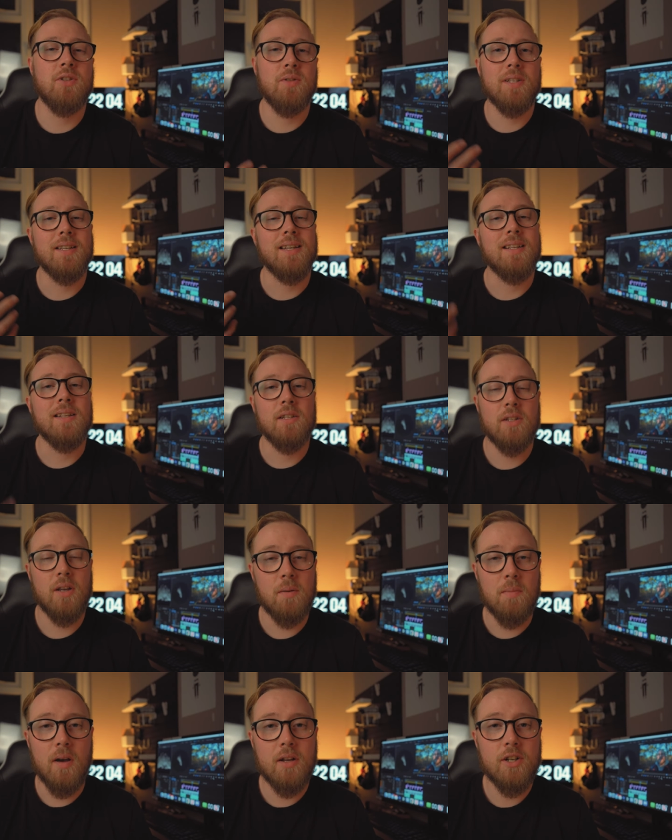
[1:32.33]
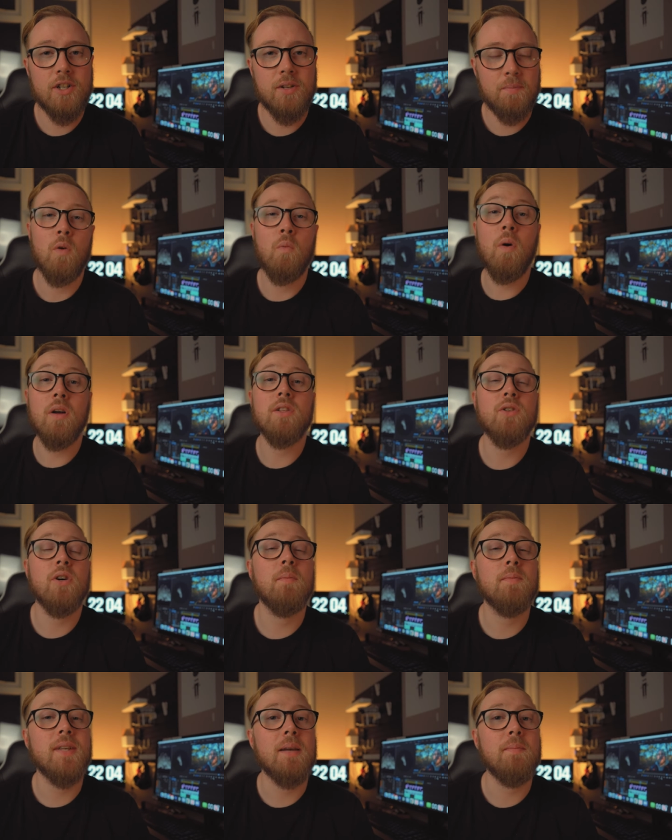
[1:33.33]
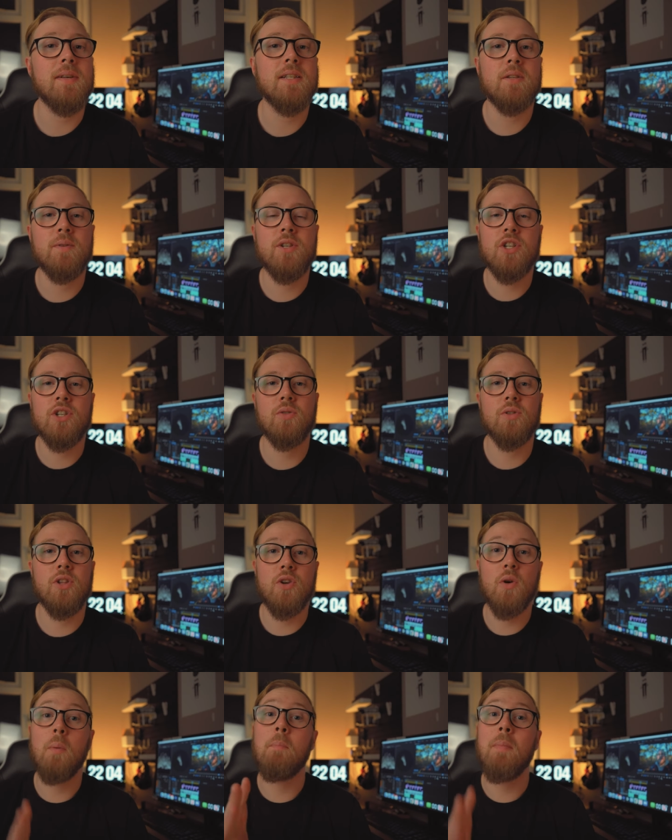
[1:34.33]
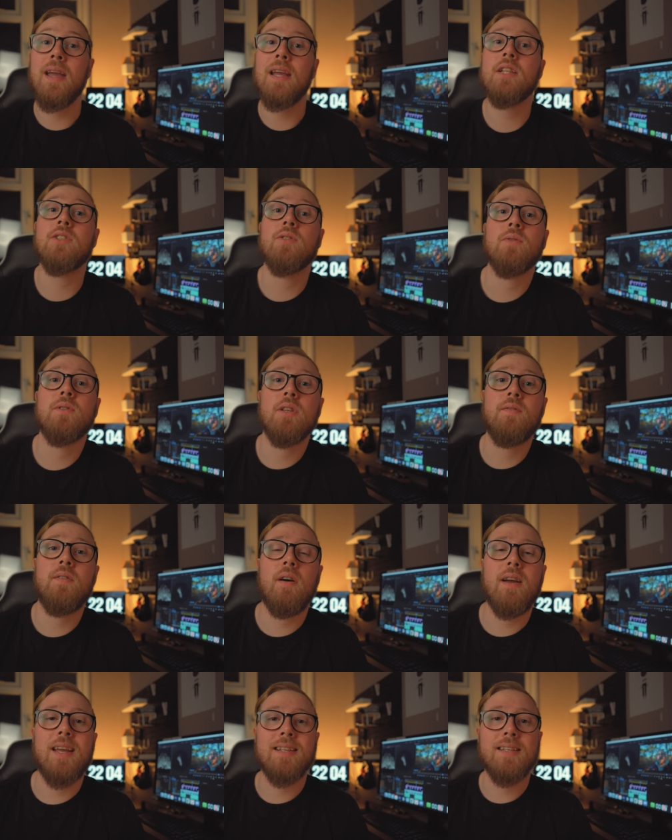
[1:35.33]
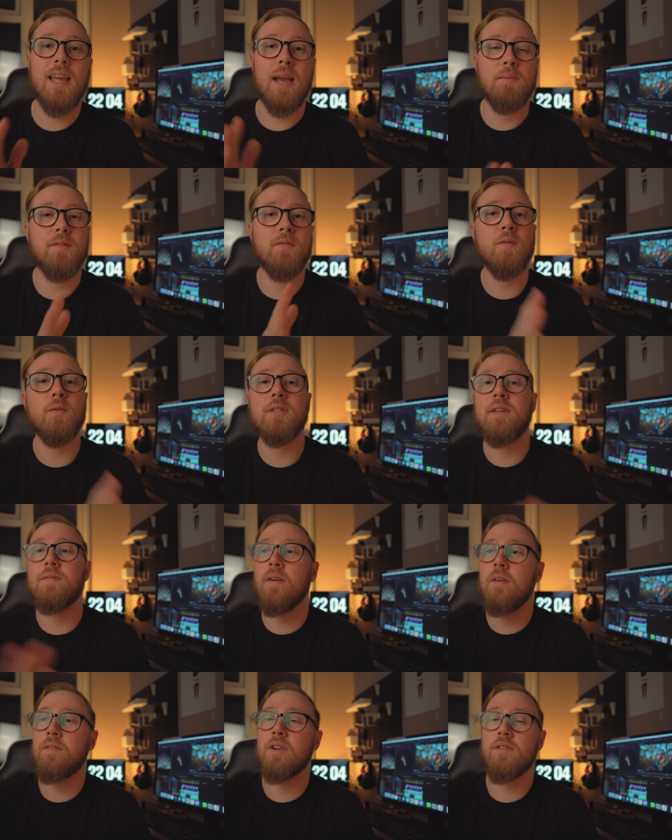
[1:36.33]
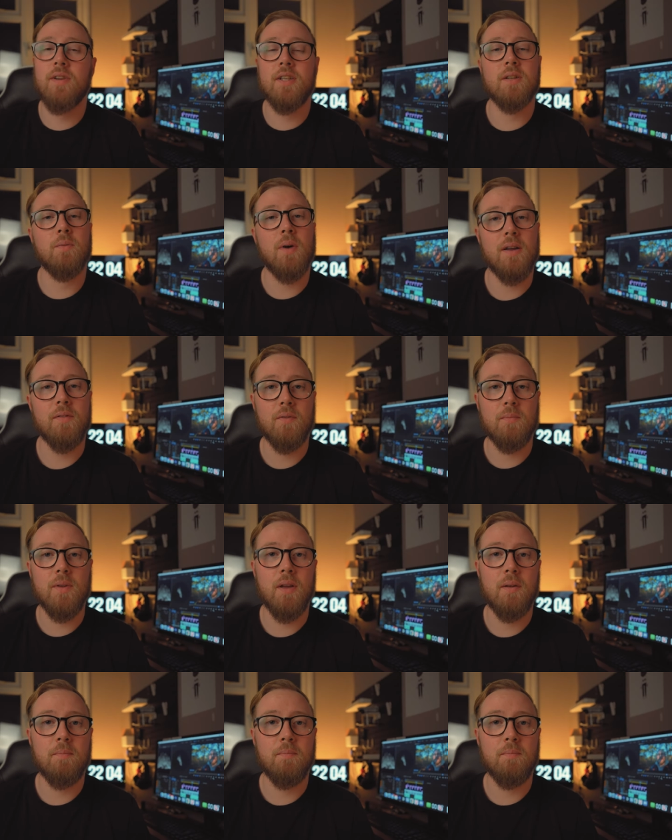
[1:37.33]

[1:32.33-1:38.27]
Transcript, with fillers: your scene so much. One top tip is to ensure that your main source of light is kept 45 degrees away from you.